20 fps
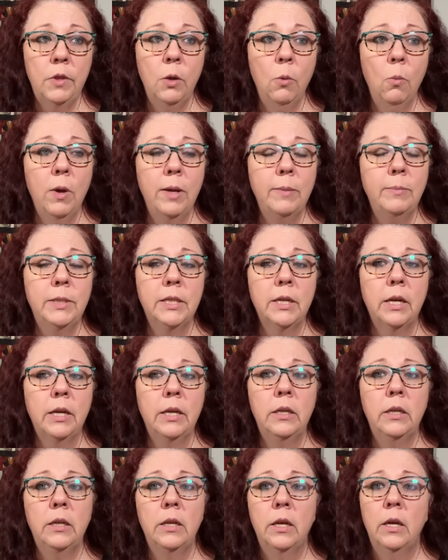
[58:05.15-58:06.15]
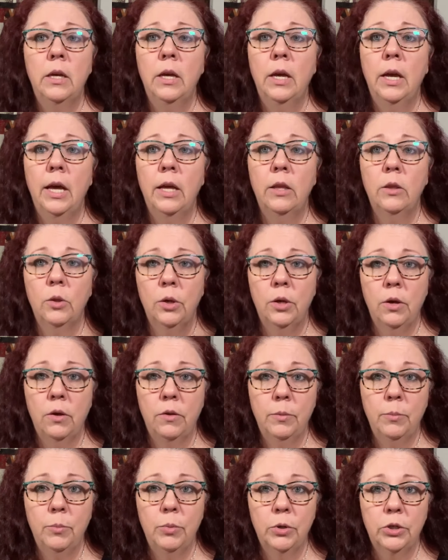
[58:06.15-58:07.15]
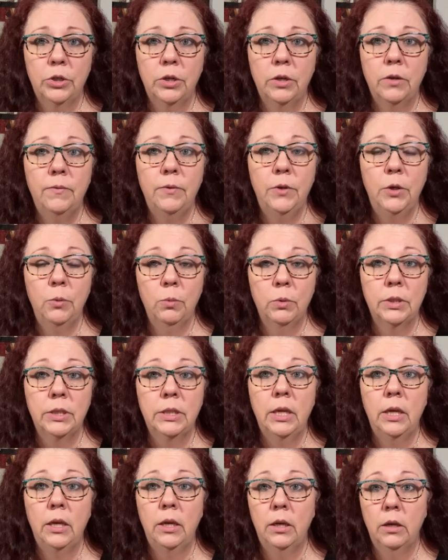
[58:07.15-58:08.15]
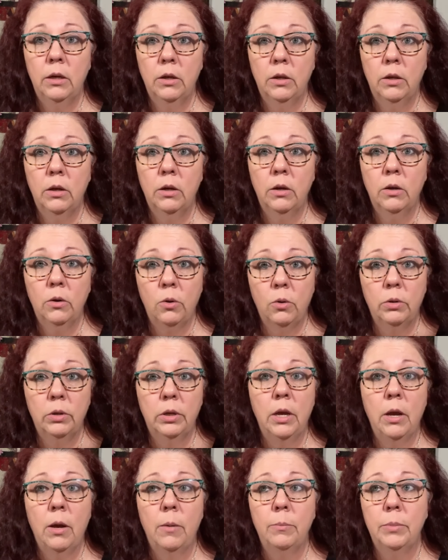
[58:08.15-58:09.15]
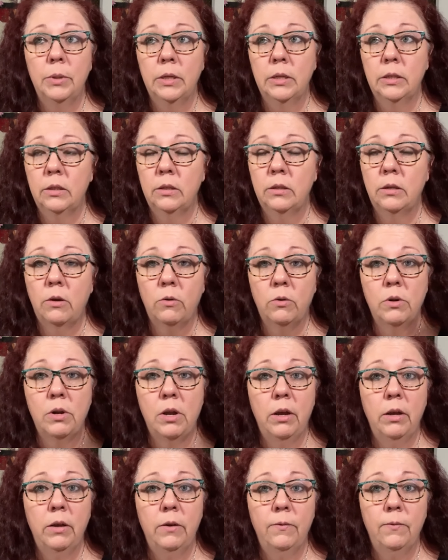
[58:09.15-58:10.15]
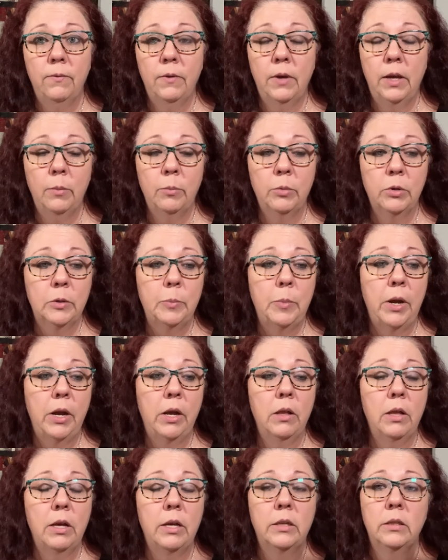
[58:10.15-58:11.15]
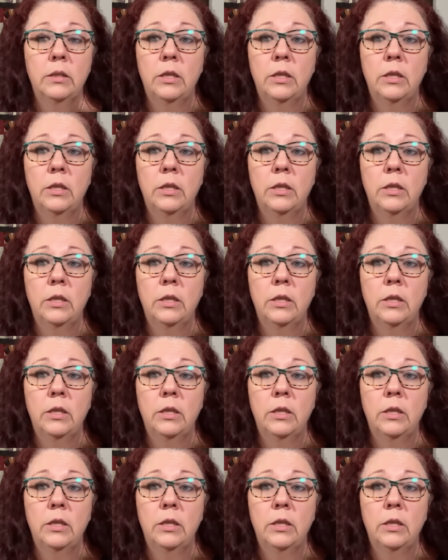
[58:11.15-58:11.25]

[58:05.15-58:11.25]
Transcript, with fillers: website and look on the bookshelf, you will see Golden Compass, Subtle Knife, Amber Spyglass.